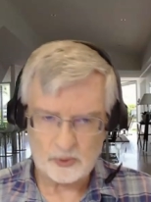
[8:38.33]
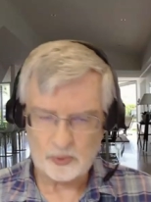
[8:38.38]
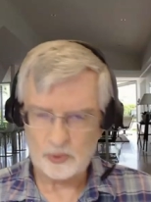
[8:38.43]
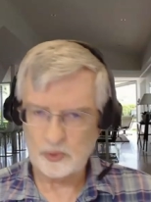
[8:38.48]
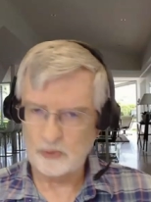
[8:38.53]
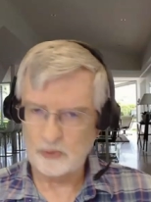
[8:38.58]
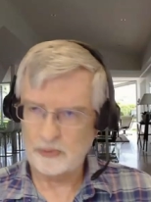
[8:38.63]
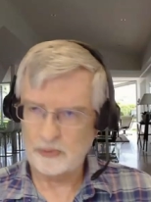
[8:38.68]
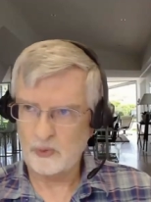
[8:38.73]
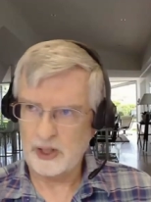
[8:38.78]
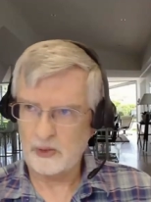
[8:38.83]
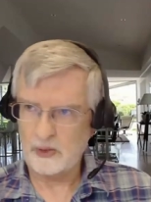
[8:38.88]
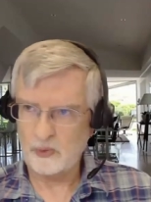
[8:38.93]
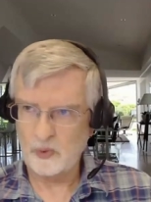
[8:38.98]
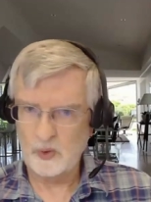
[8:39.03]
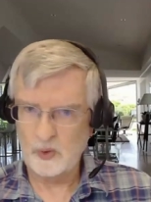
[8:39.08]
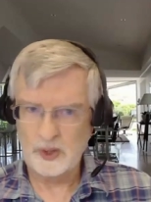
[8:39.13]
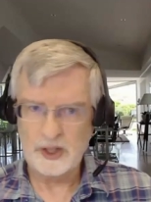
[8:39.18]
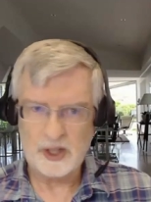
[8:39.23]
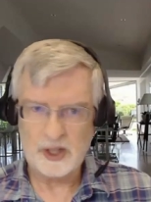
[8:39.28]
ruled by
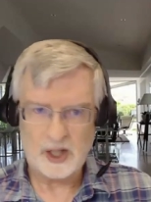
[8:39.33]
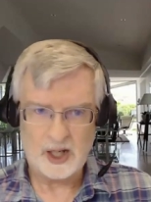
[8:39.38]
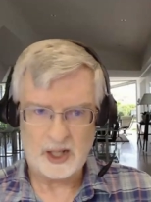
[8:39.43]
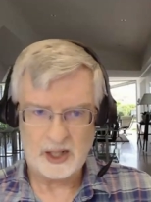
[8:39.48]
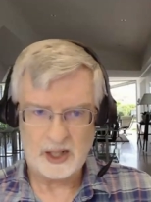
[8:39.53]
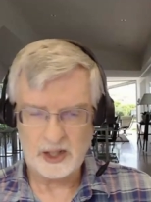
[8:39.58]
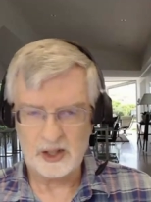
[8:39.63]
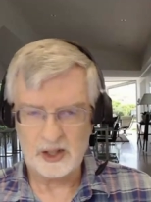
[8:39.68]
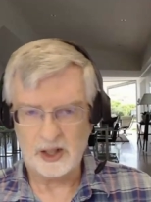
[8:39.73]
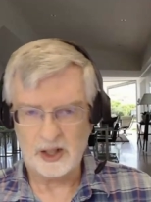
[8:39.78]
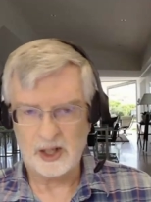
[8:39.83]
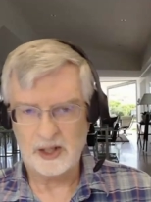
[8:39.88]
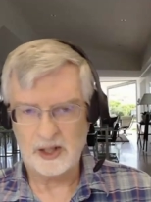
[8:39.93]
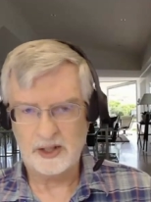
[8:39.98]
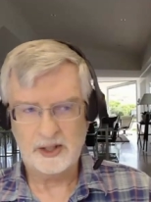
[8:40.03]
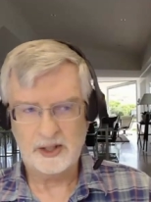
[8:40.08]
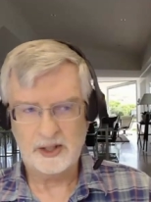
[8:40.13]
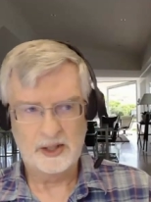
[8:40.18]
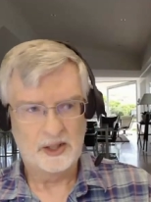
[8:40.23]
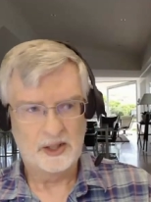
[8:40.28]
ruling
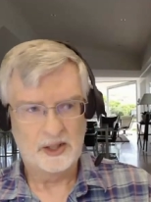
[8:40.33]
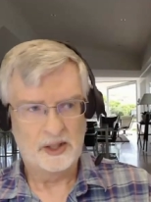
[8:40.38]
oligarchy